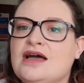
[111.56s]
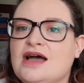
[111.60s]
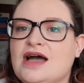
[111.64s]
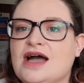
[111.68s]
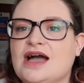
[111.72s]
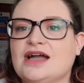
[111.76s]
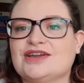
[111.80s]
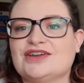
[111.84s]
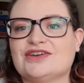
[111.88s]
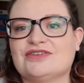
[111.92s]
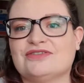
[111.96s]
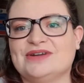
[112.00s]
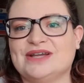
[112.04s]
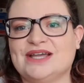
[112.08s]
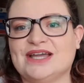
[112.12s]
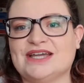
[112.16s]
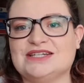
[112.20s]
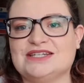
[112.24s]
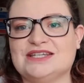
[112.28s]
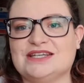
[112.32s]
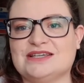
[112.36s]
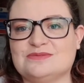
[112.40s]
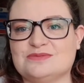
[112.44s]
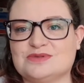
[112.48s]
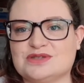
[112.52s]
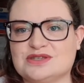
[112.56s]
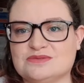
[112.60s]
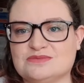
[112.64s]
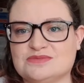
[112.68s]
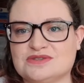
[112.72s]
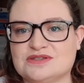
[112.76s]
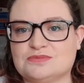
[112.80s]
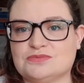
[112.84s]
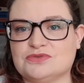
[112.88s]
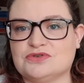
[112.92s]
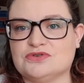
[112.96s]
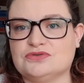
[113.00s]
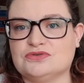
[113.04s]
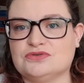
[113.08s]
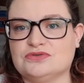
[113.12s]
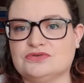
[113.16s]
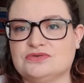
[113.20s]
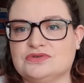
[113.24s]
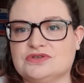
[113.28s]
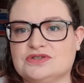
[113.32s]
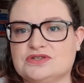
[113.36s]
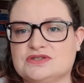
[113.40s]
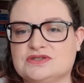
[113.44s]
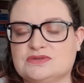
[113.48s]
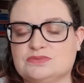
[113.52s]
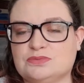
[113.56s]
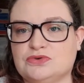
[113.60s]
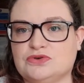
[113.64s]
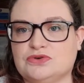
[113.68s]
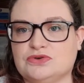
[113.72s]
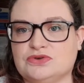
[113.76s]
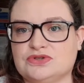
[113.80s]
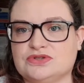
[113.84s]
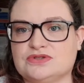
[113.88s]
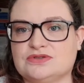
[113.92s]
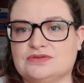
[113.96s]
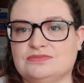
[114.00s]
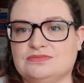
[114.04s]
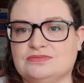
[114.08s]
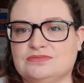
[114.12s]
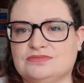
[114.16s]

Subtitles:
and creating some s'mores